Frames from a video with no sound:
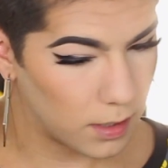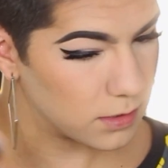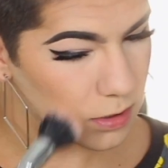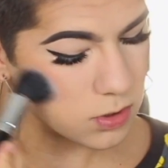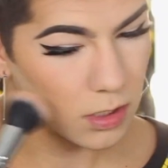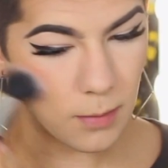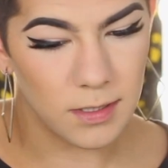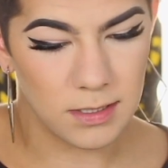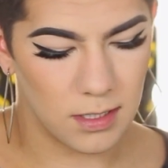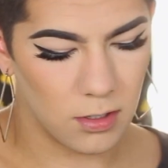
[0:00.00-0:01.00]
It's not showing up
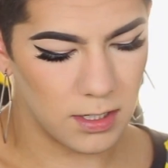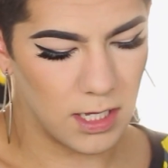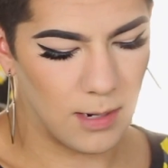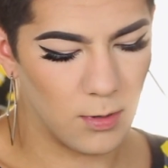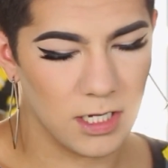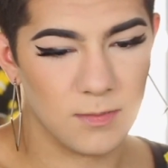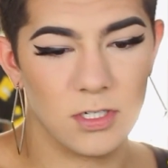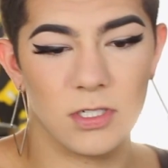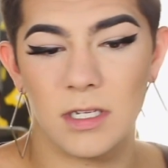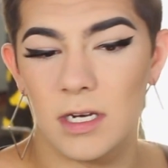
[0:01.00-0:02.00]
as on camera as
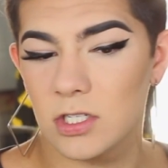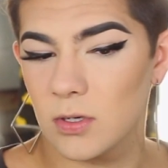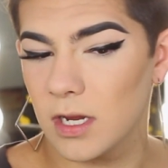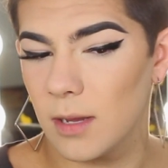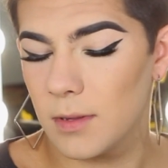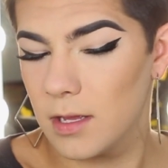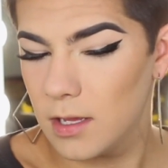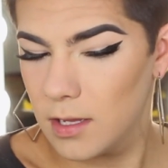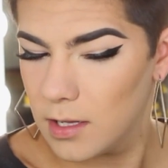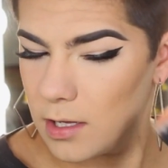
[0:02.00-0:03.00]
much as it is showing
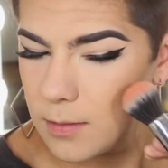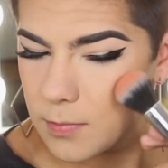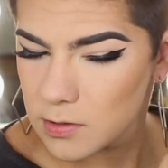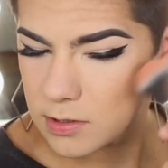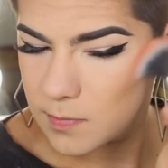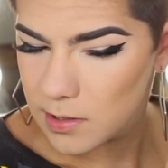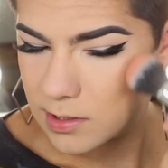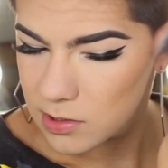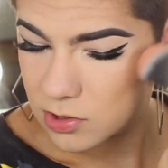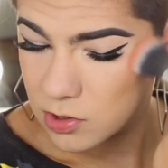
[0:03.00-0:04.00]
up in person, but
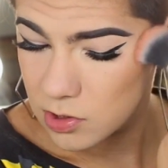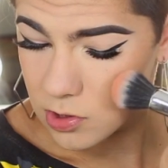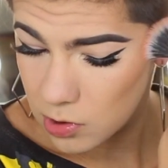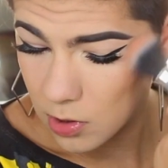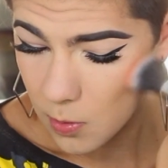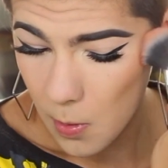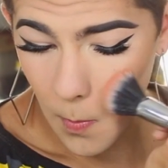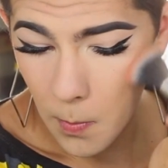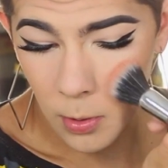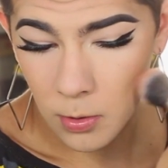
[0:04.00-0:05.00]
it's just so
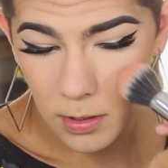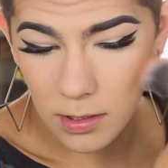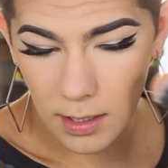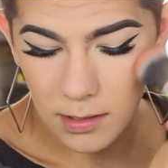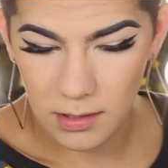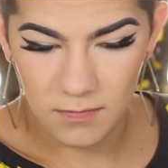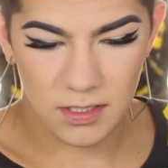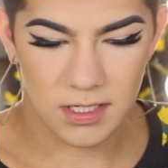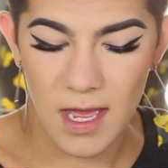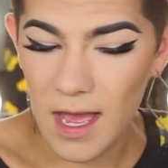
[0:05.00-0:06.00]
pretty. I love
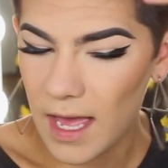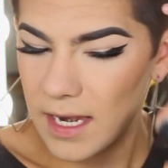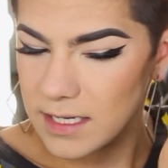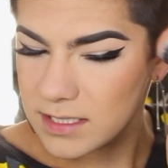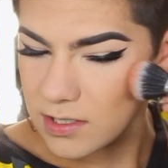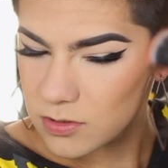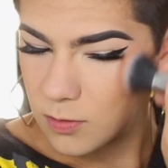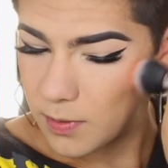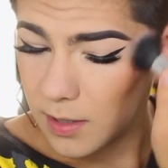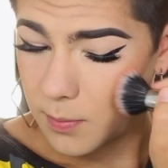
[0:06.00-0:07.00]
this. And I tend
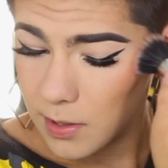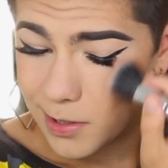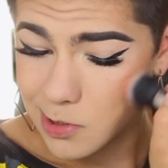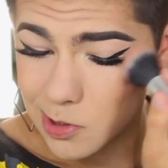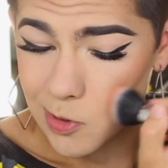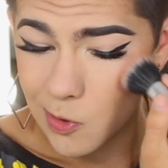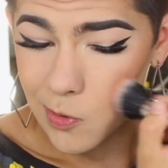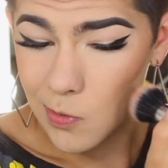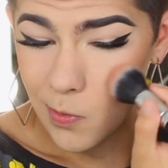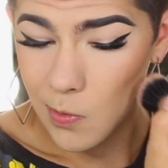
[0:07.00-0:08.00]
to apply blush
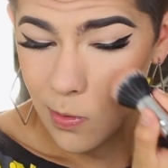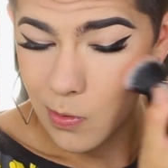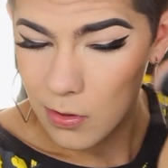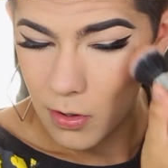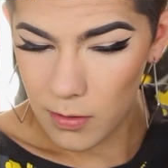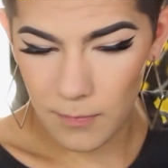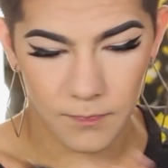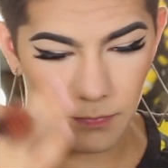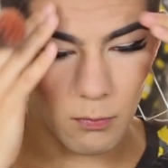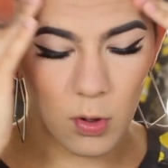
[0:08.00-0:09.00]

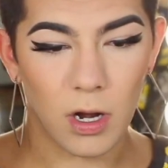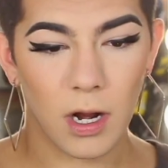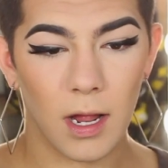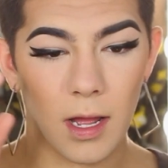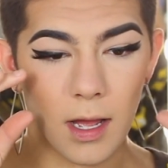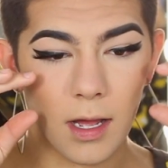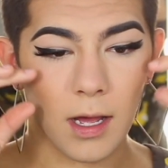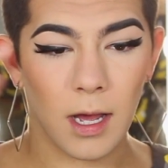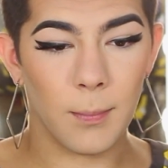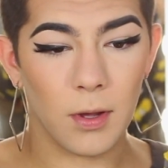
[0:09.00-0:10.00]
more
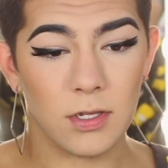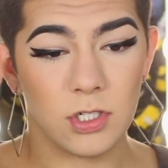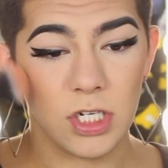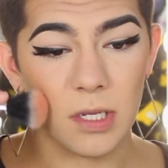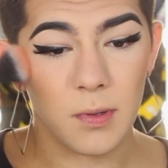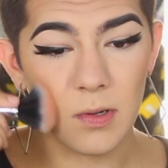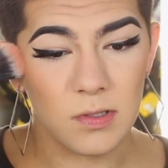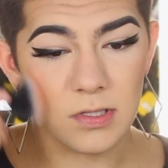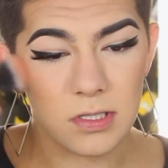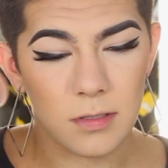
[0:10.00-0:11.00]
up on the
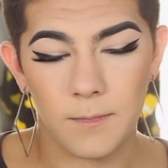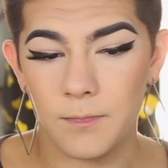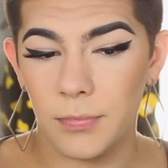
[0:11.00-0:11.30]
cheekbones